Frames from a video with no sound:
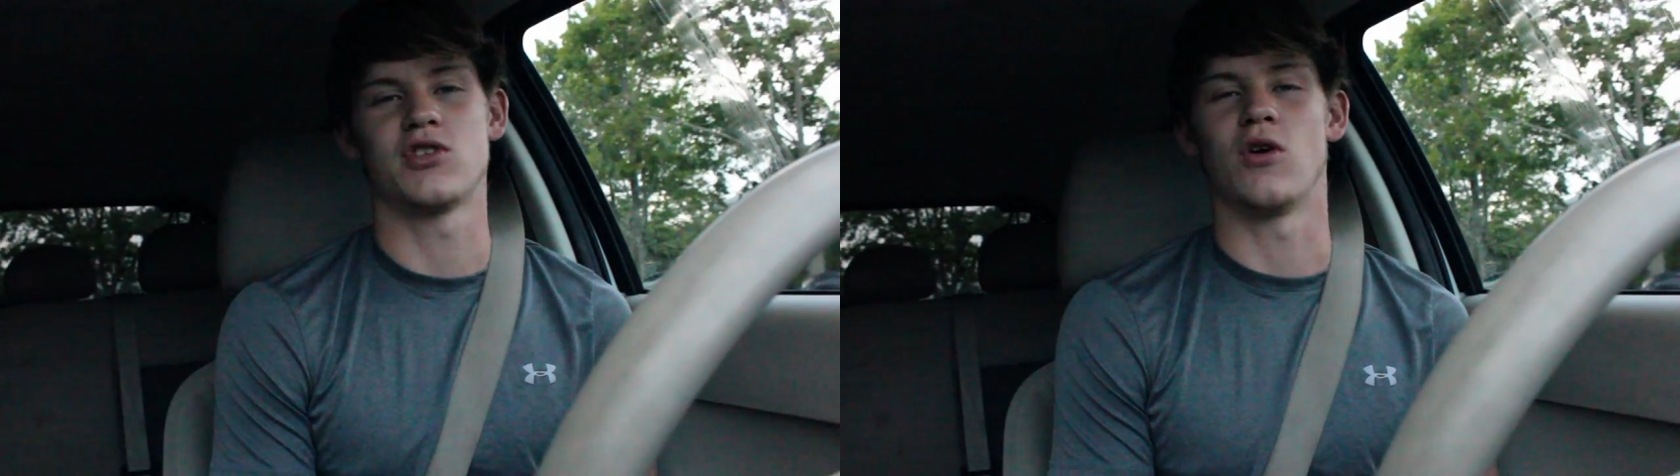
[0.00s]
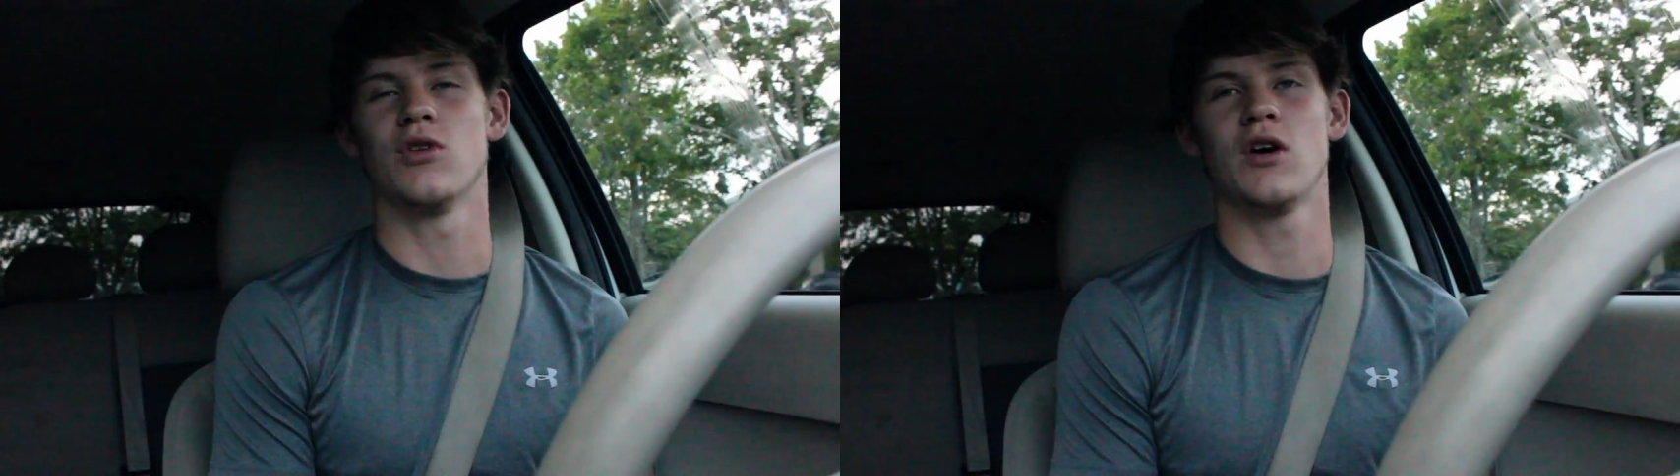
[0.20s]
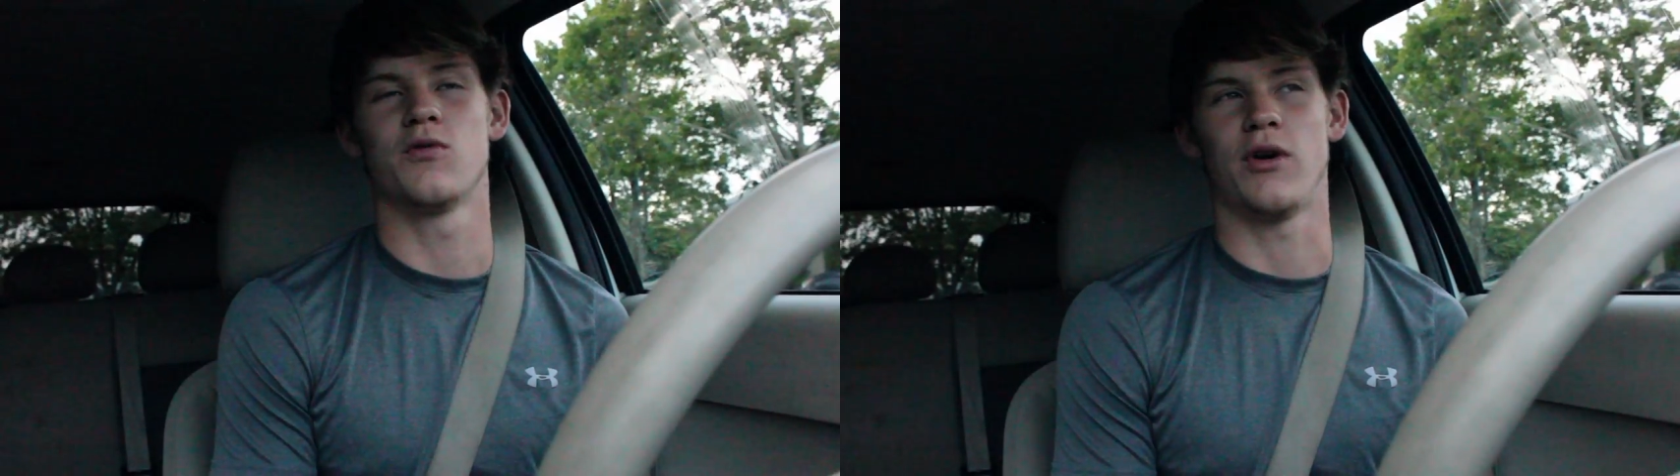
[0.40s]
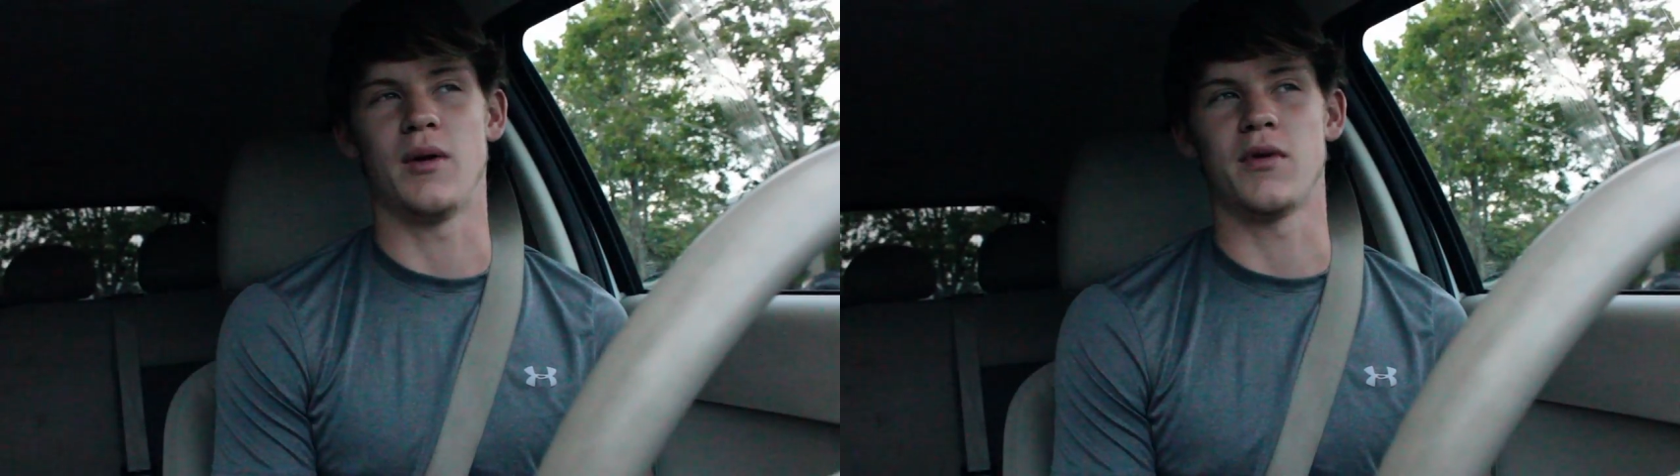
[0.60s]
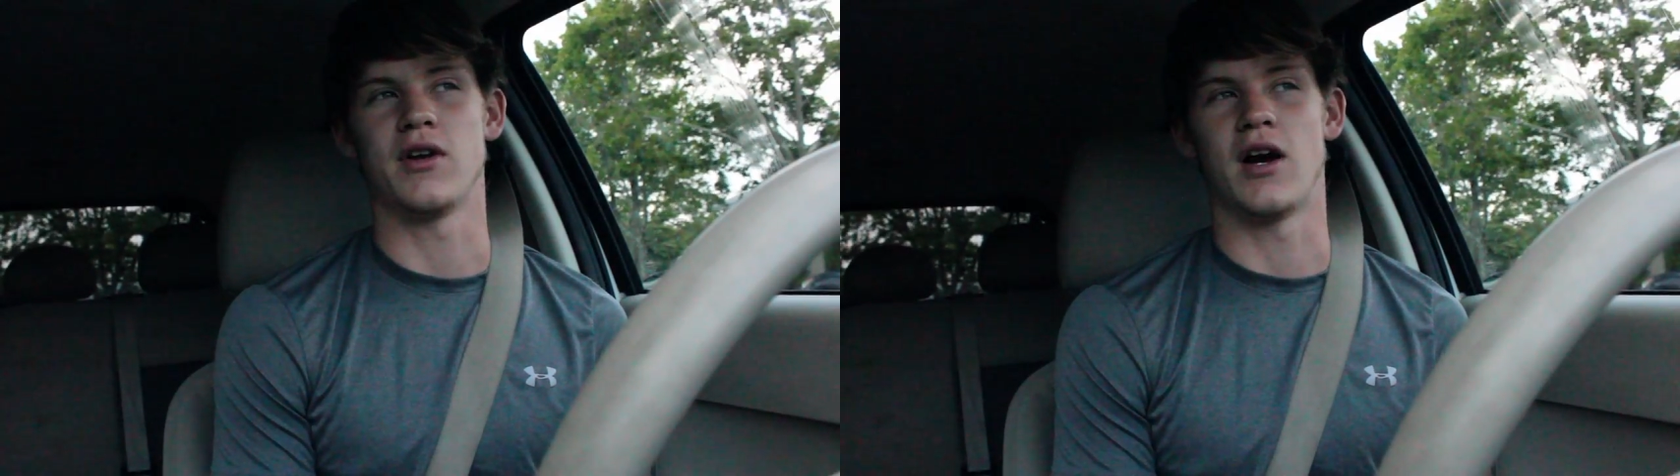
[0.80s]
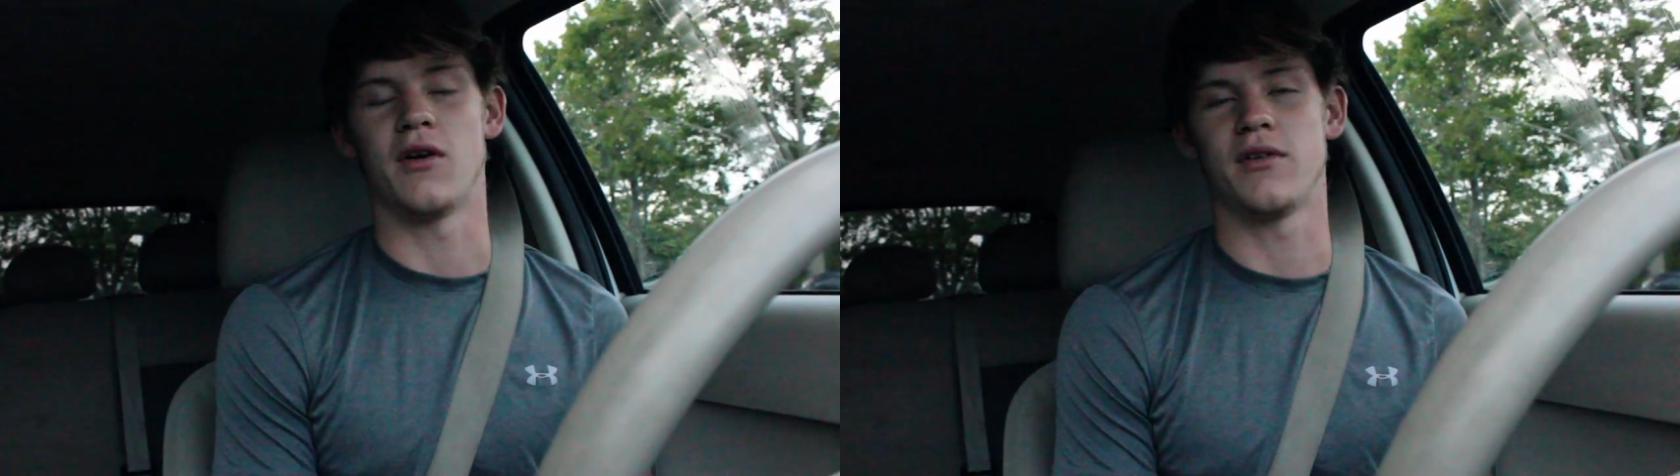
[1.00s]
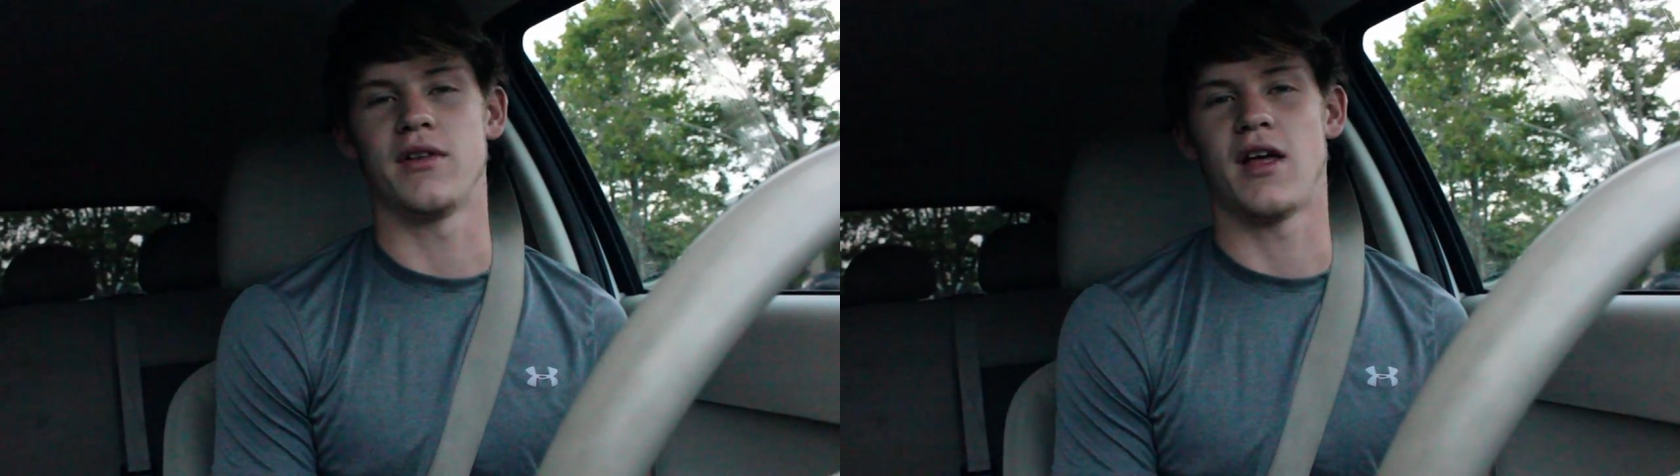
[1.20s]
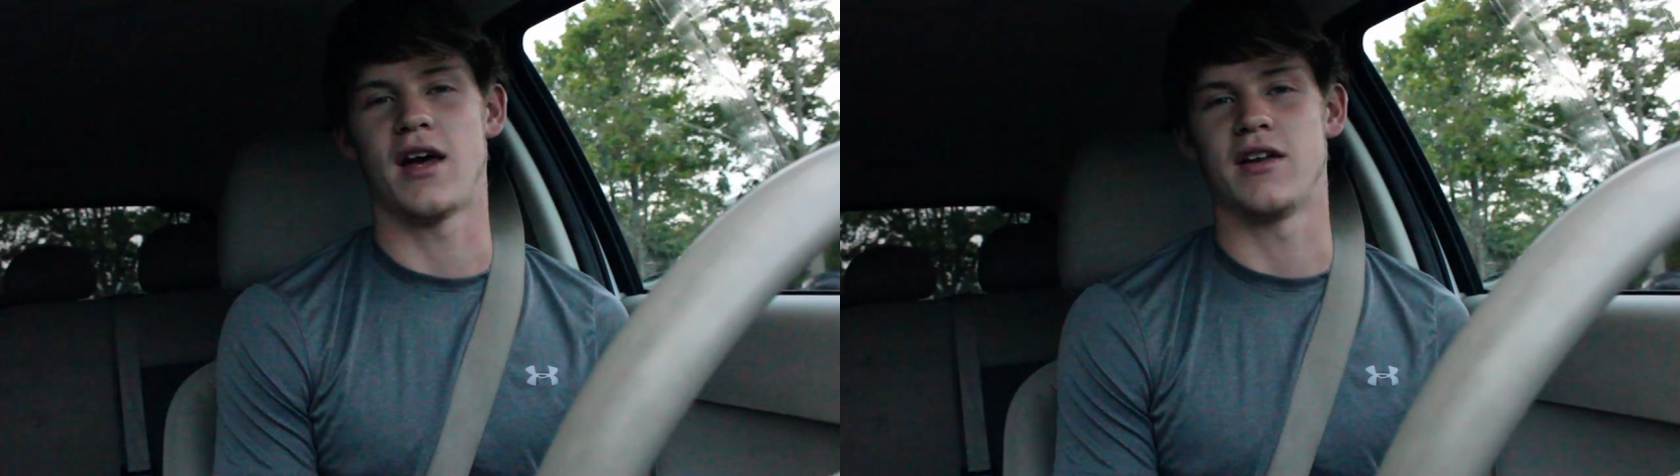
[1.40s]
So low rim, you know,
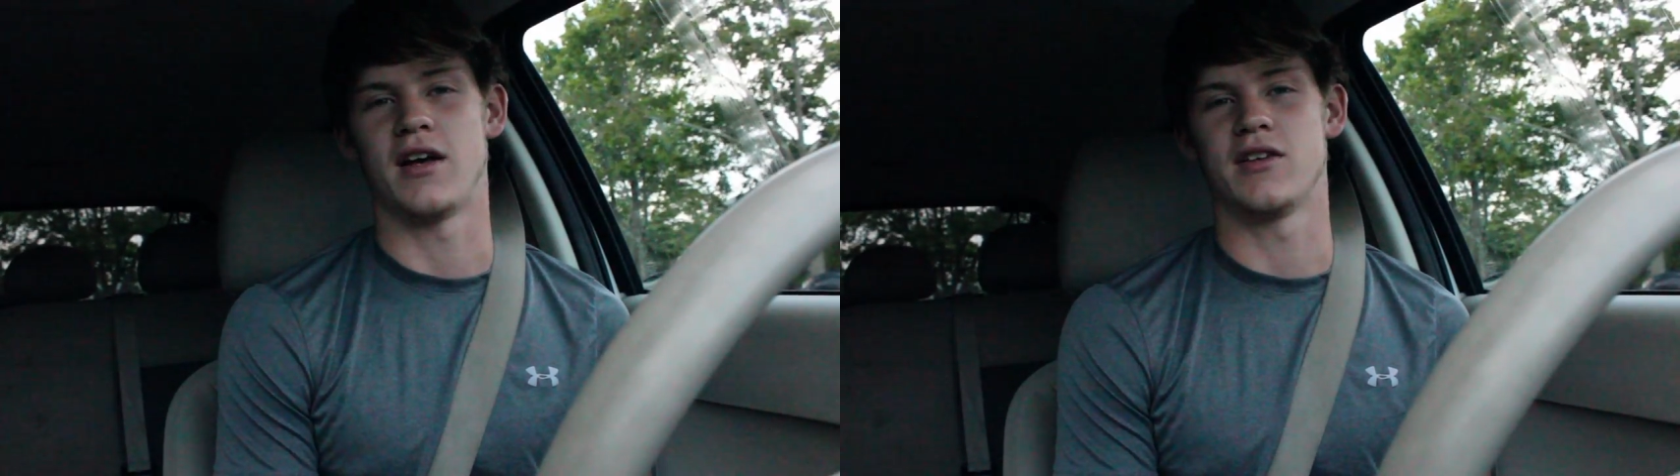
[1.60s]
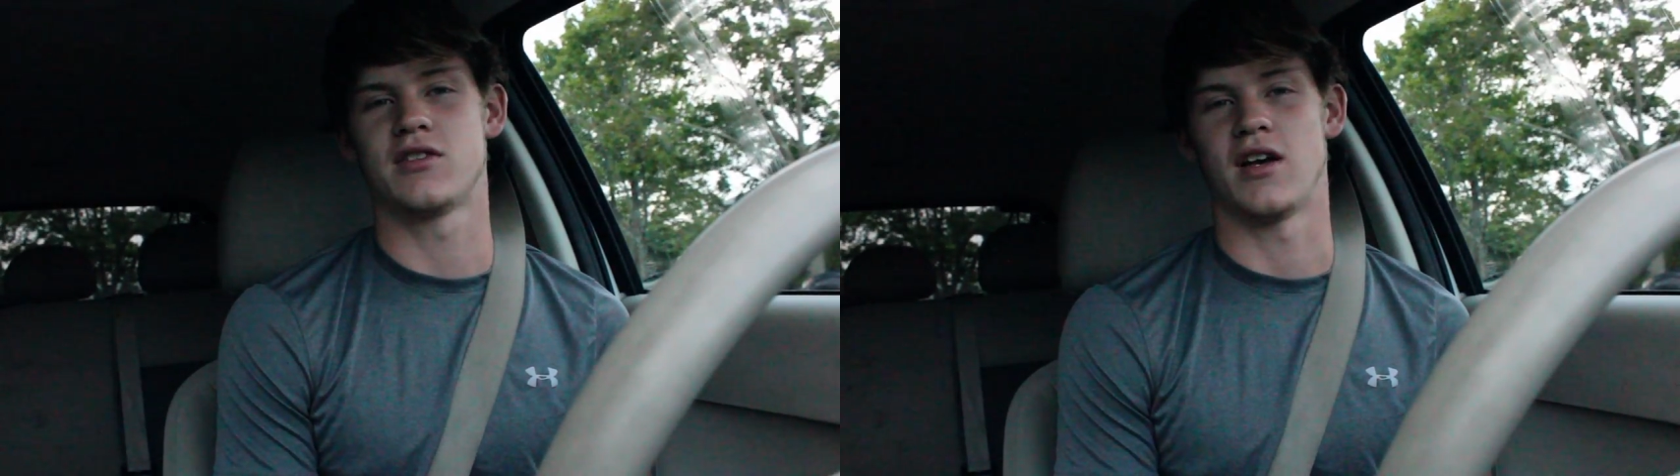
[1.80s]
nice,